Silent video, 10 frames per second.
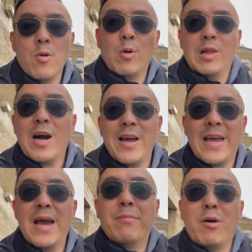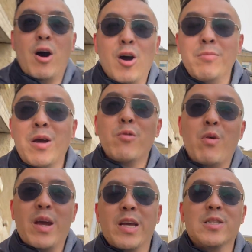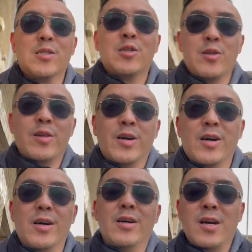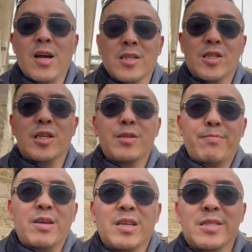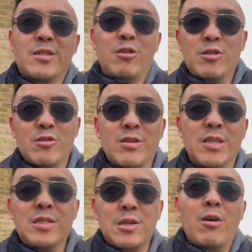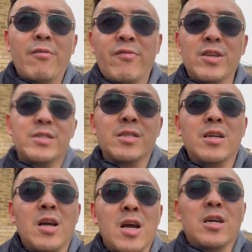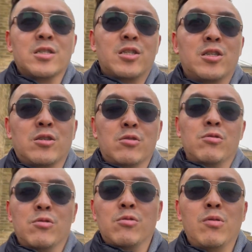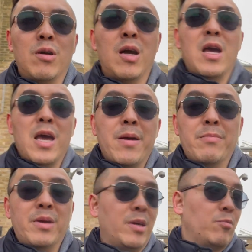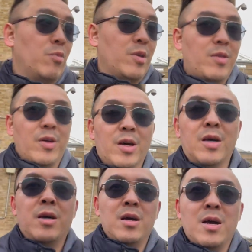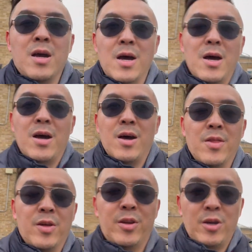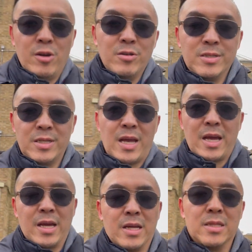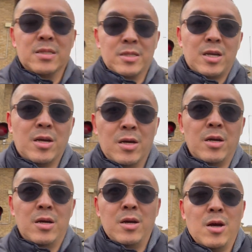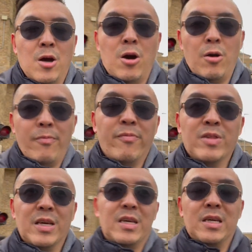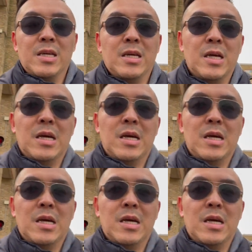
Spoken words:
Well, I am on my way to the GP surgery's office to meet with the nurse, and hopefully